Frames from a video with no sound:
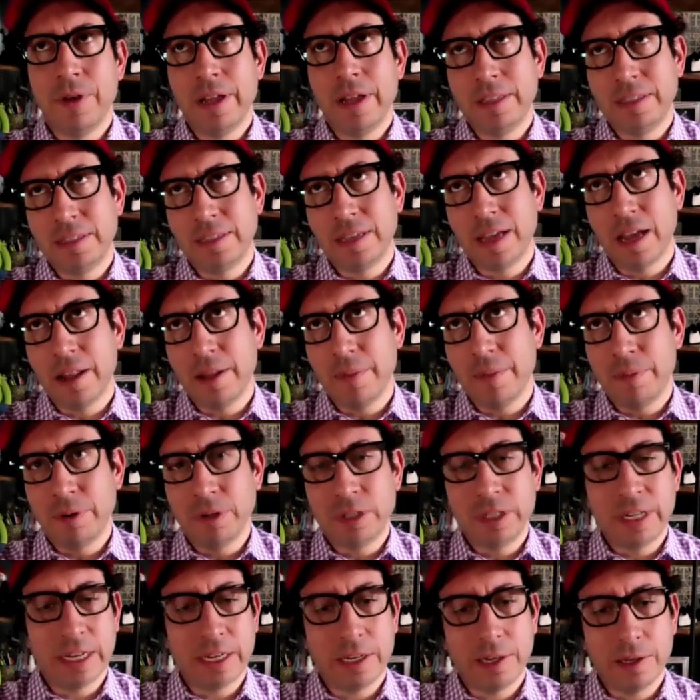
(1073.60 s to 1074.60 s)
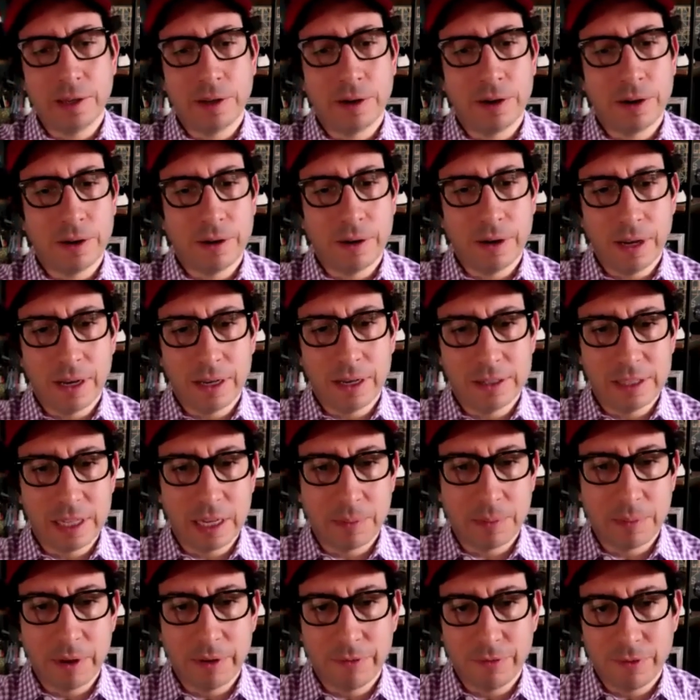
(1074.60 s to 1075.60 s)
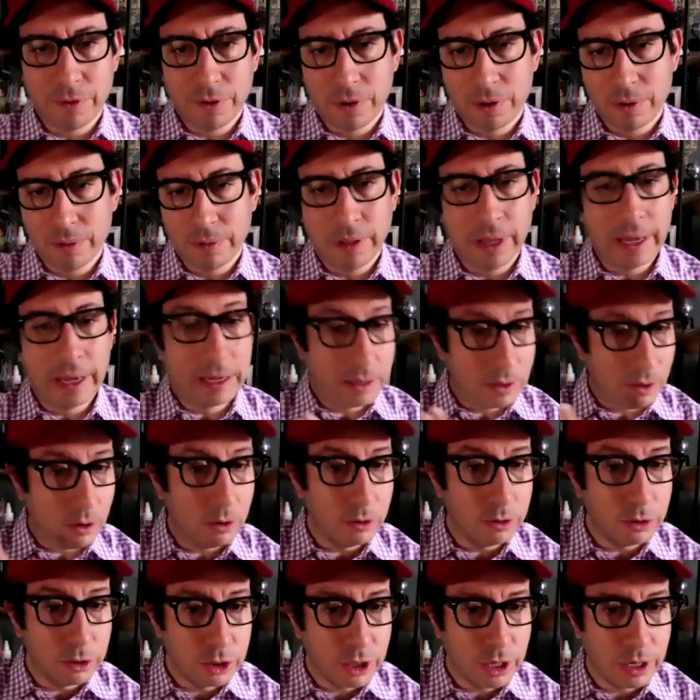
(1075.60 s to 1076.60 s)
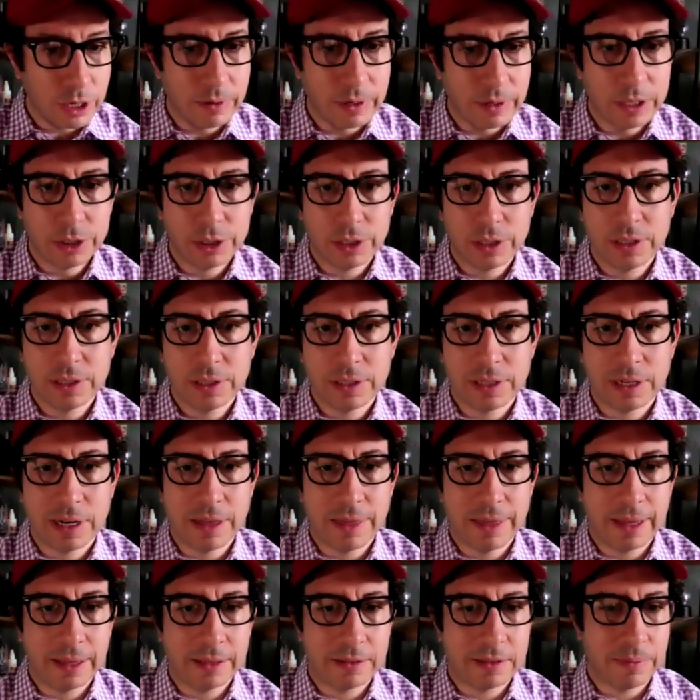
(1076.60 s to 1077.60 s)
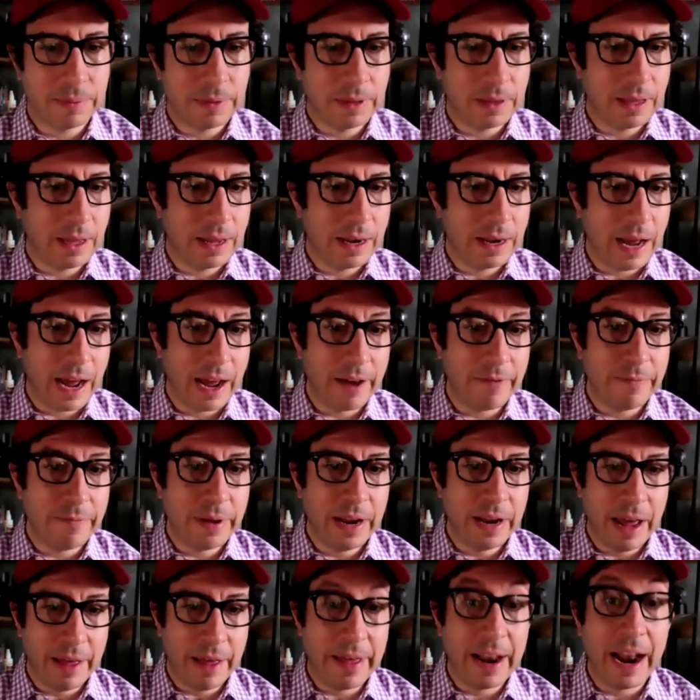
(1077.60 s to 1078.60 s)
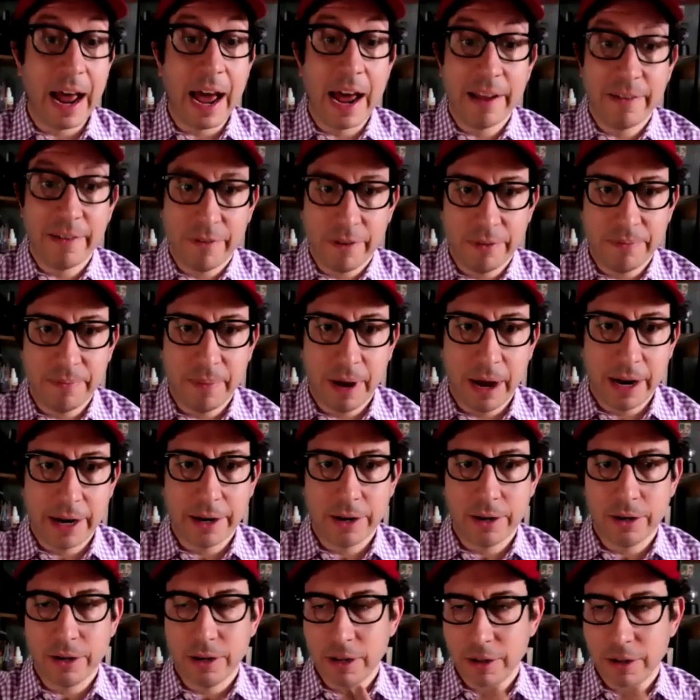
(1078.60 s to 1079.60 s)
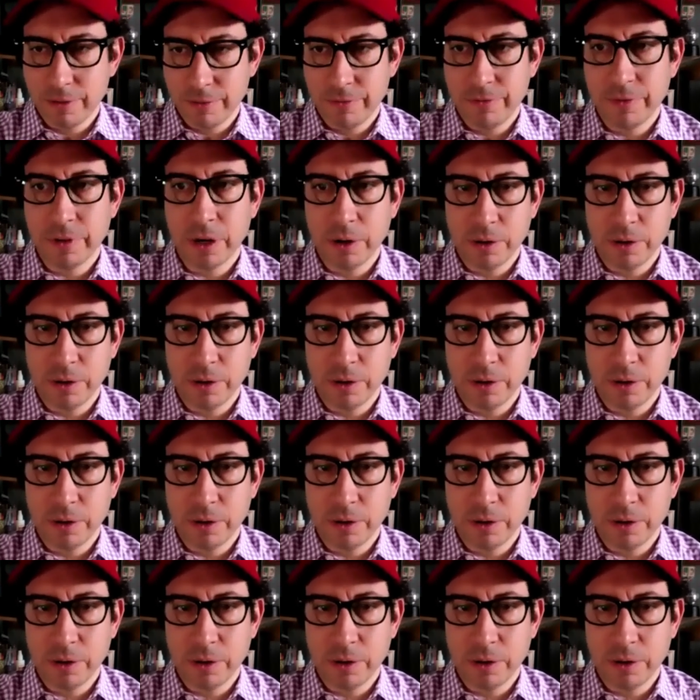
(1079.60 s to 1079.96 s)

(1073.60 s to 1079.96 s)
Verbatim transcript: it's got a particular uh, stigma for like older generations. And I think something that I've been, that I have admired of, you